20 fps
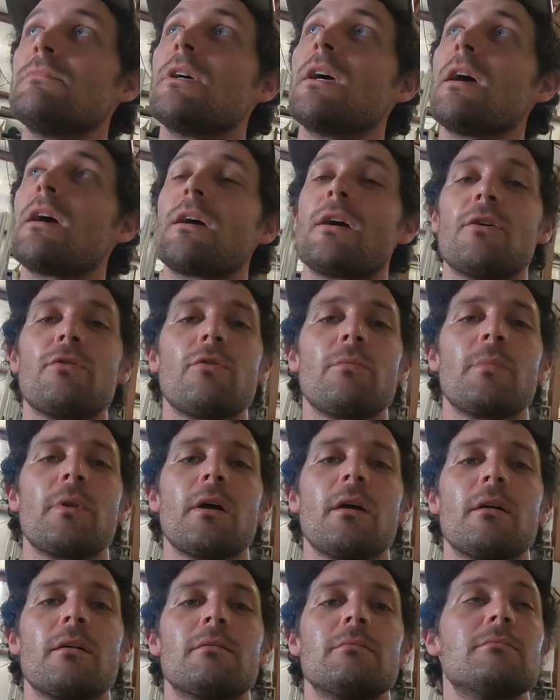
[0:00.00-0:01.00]
and go from
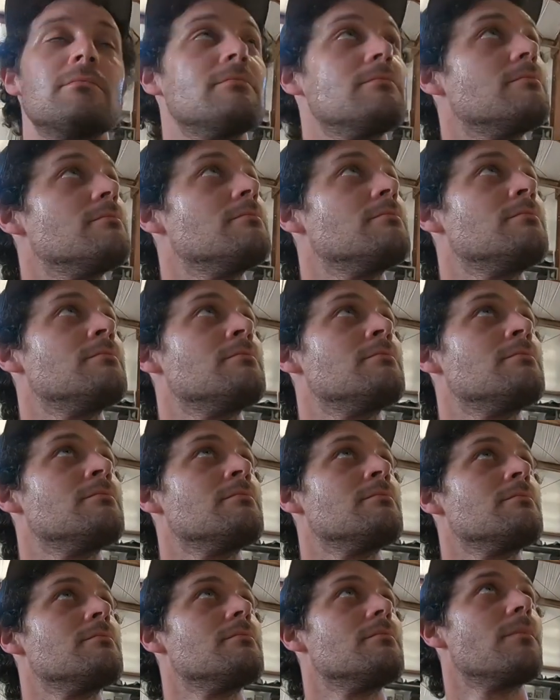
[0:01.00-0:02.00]
there.
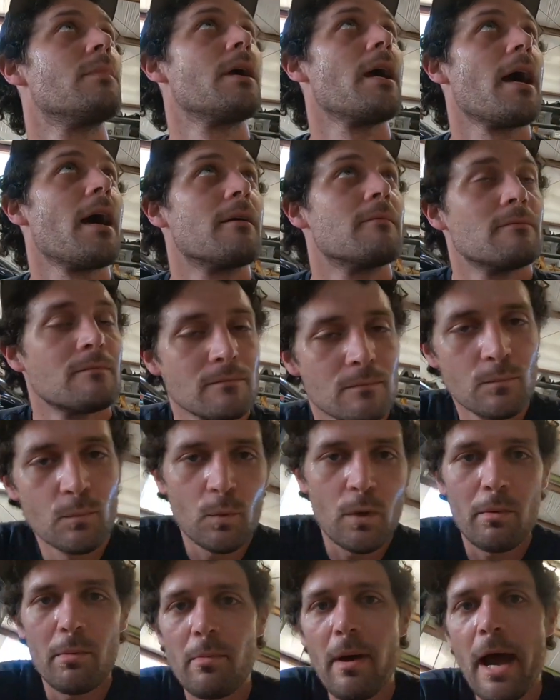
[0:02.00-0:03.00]
But yeah,
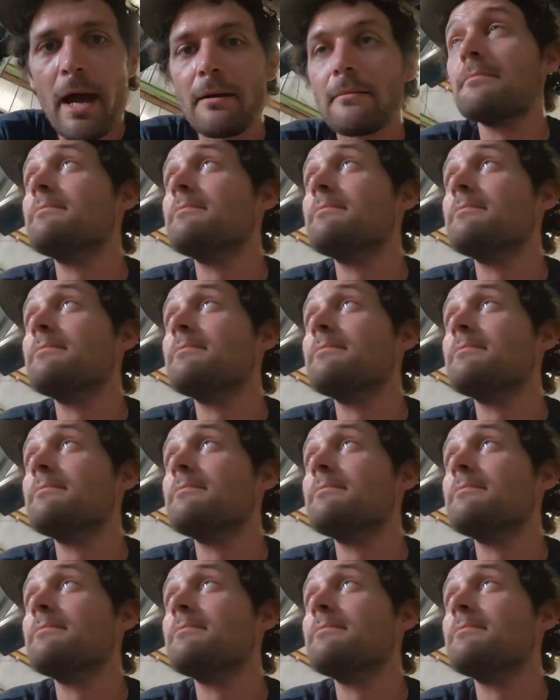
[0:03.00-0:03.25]
we'll be back.